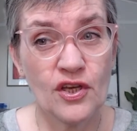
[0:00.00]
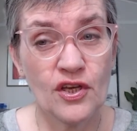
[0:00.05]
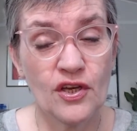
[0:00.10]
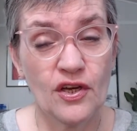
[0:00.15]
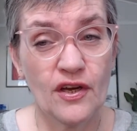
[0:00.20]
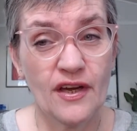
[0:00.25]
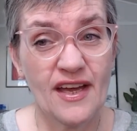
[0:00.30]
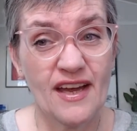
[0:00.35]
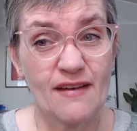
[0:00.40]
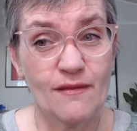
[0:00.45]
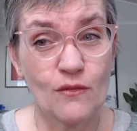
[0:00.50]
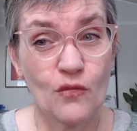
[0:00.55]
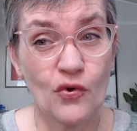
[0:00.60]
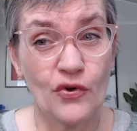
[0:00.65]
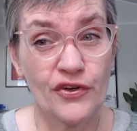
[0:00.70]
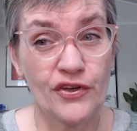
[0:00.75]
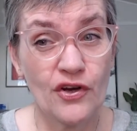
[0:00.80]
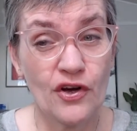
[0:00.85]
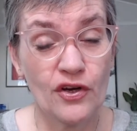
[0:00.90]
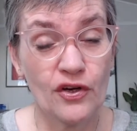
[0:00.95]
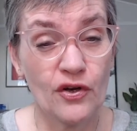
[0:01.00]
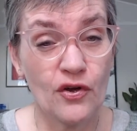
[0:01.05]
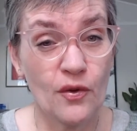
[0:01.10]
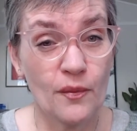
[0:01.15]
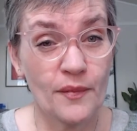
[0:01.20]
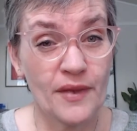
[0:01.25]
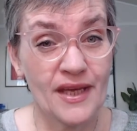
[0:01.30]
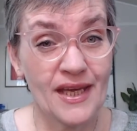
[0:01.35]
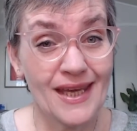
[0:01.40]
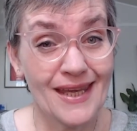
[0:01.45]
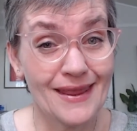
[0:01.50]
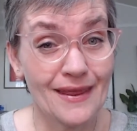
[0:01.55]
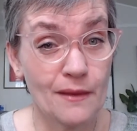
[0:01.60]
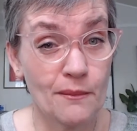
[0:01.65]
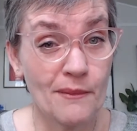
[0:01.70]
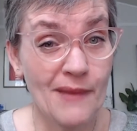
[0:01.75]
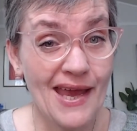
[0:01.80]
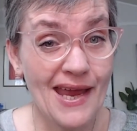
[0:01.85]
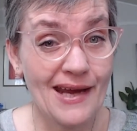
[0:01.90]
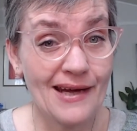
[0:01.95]
I have more yarn coming in the
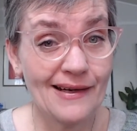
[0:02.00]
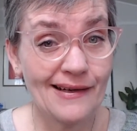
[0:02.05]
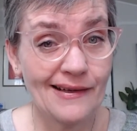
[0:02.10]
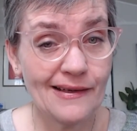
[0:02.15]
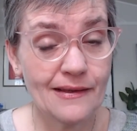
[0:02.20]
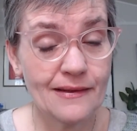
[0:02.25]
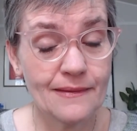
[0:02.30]
mail.